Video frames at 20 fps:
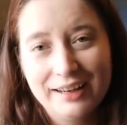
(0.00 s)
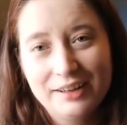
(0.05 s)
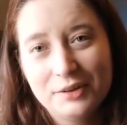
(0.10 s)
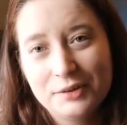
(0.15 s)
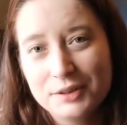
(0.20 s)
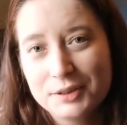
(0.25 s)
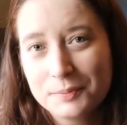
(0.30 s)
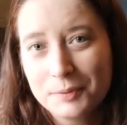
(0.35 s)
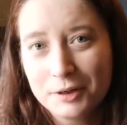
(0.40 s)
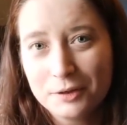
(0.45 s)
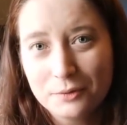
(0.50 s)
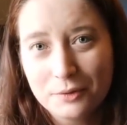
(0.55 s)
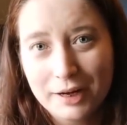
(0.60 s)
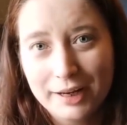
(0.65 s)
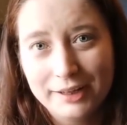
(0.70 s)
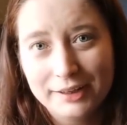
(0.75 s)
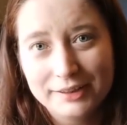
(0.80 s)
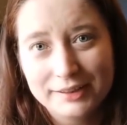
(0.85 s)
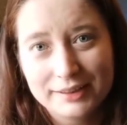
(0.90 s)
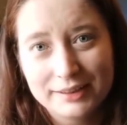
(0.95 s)
I know it's been a
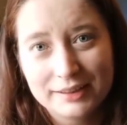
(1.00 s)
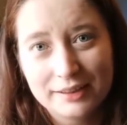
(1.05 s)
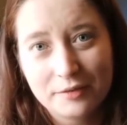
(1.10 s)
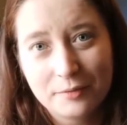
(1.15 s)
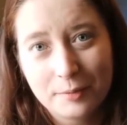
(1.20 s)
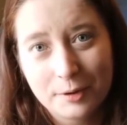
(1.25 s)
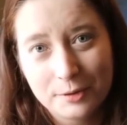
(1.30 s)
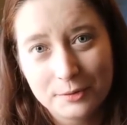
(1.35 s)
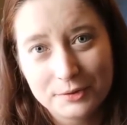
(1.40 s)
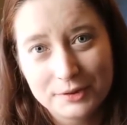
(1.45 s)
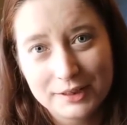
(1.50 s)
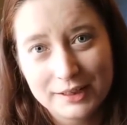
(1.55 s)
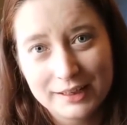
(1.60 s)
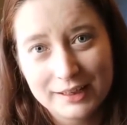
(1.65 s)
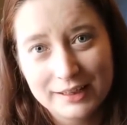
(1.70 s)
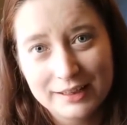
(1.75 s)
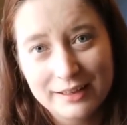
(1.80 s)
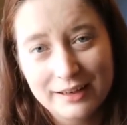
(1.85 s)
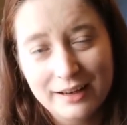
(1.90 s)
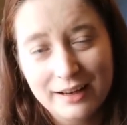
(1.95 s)
while since I've
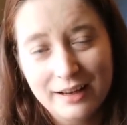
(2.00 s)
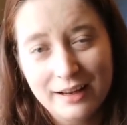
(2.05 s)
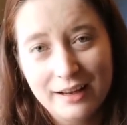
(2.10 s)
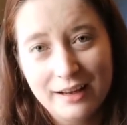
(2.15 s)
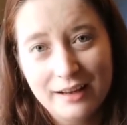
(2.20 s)
posted,